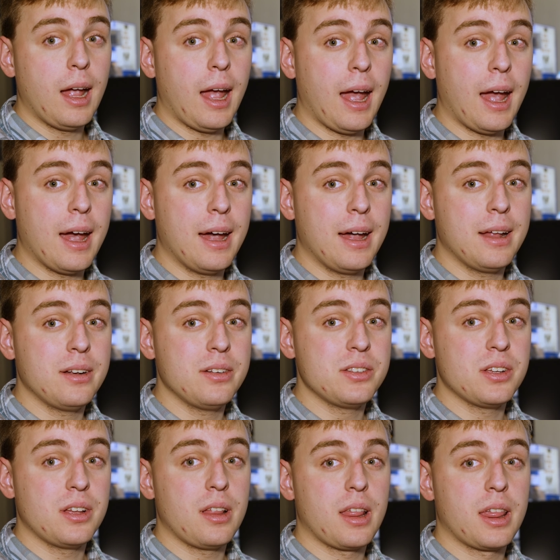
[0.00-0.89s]

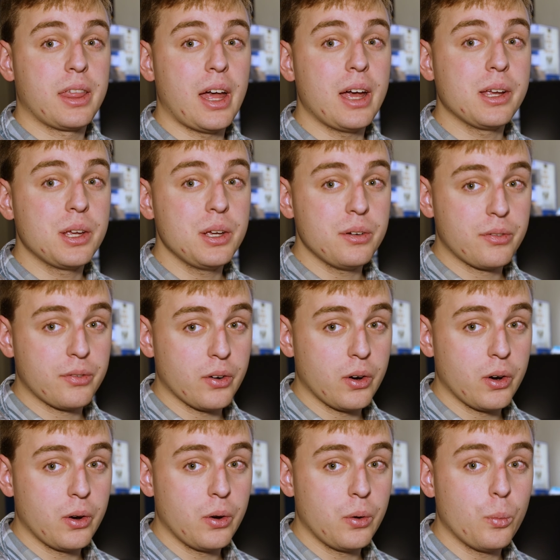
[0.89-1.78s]
And thank you
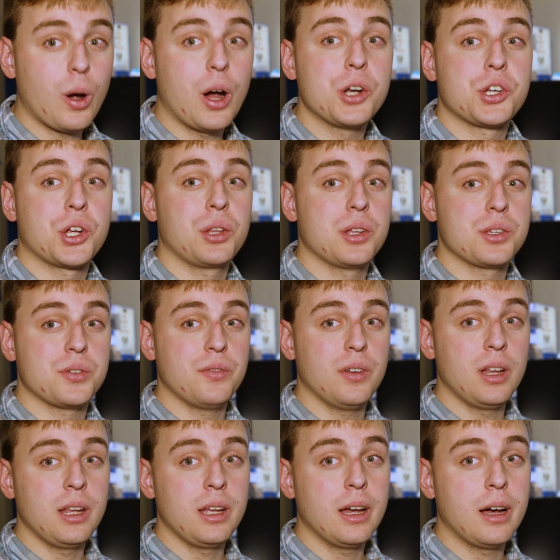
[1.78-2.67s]
for watching this
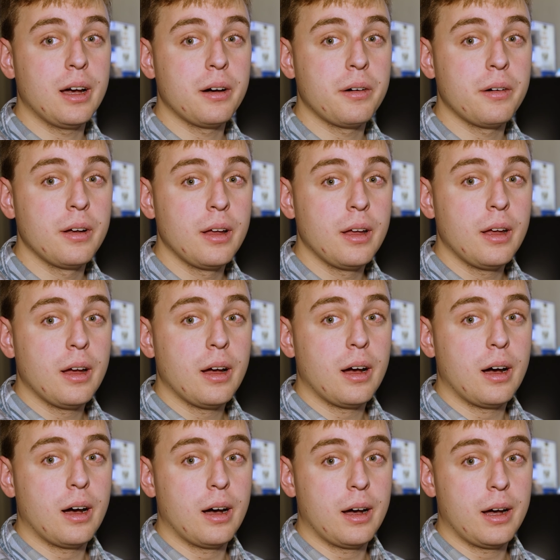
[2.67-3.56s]
video.
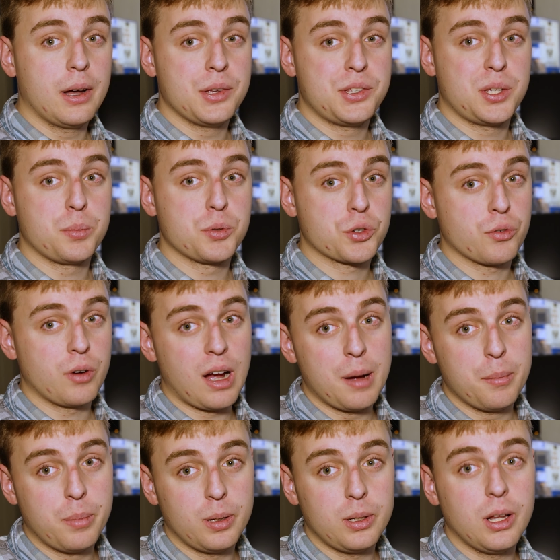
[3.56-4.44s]

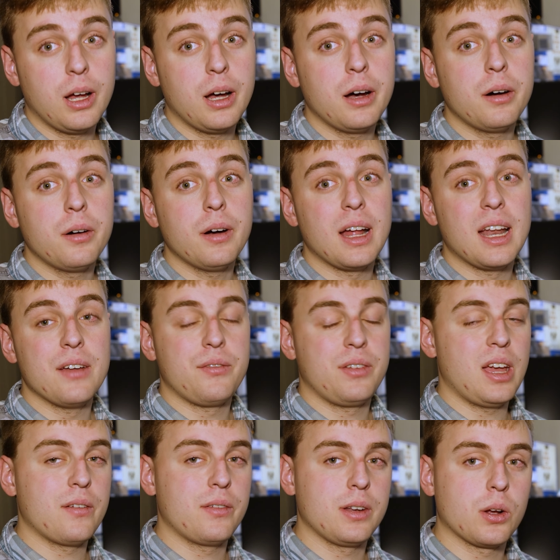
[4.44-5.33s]
Subscribe below, and
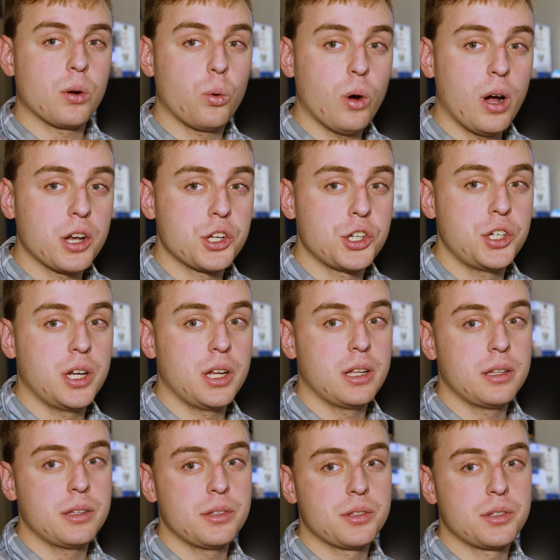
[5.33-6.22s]
if you have any
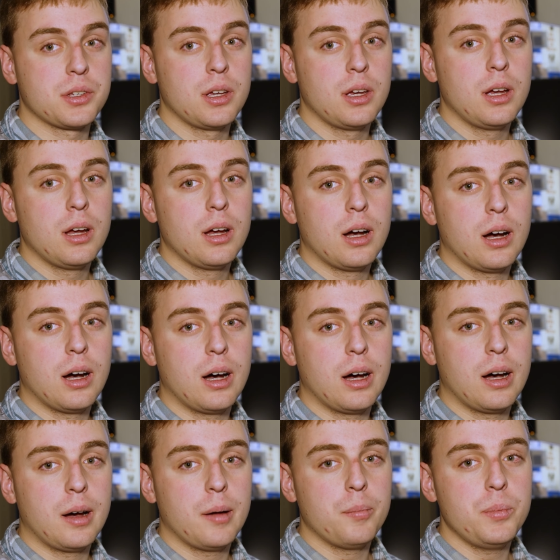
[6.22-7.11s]
questions,
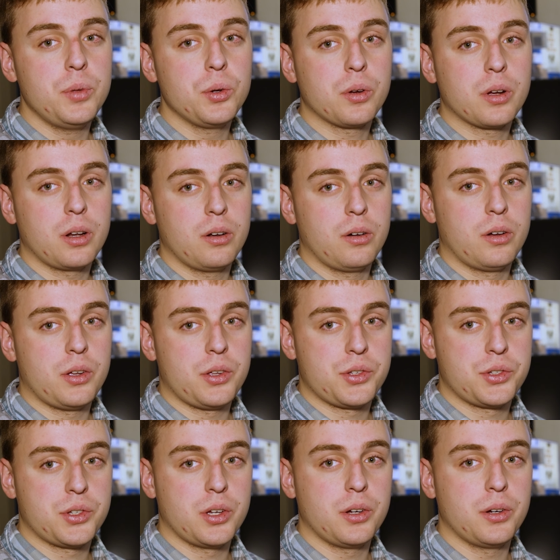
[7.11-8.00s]
you could
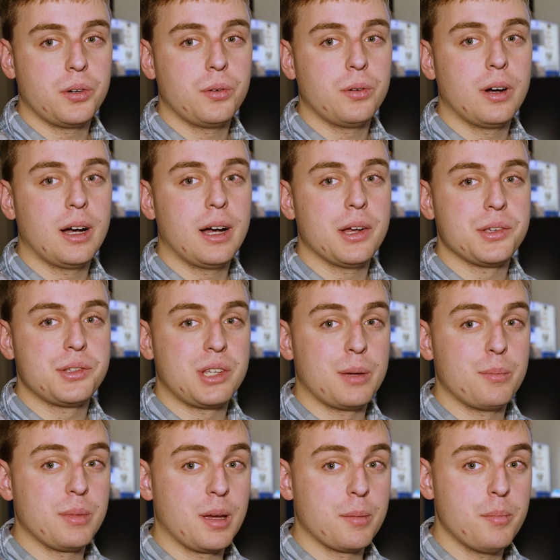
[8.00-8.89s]
also
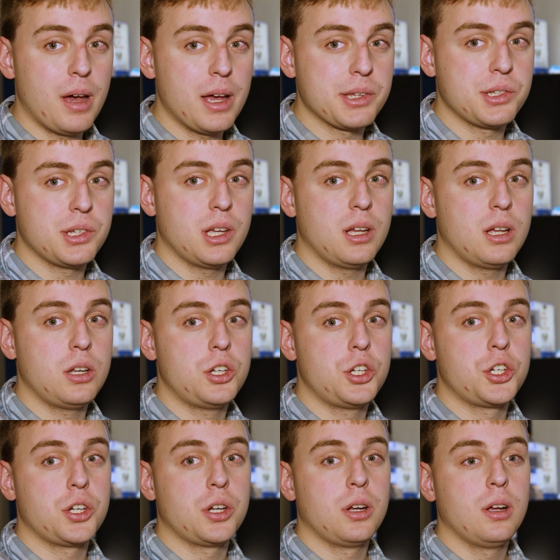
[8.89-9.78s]
send me a
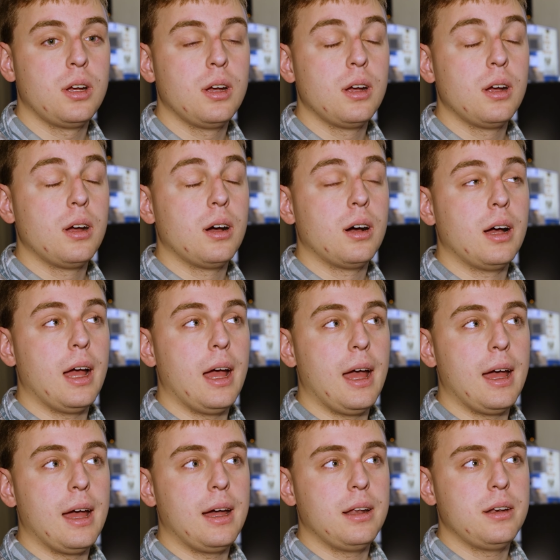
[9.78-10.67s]
message.
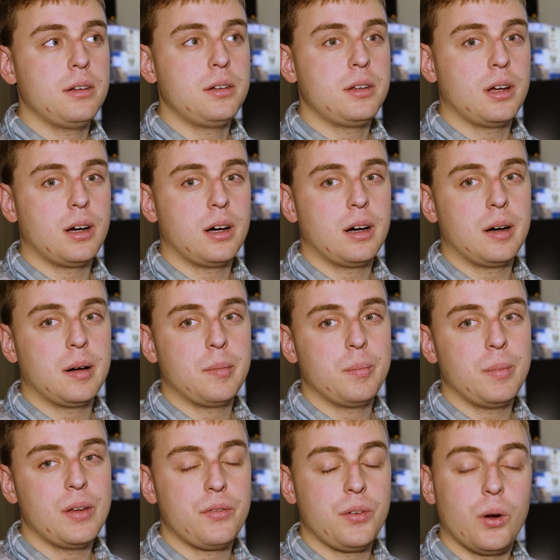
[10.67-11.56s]
And
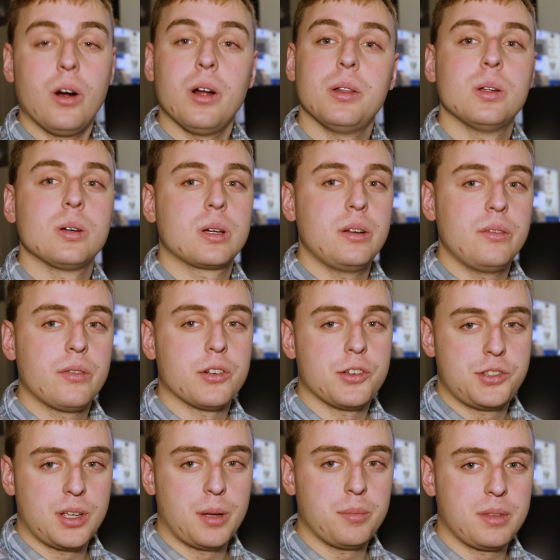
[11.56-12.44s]
if you are looking for
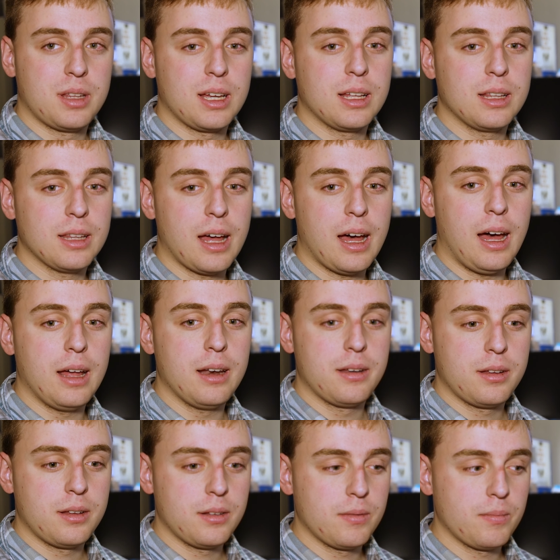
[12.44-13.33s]
something that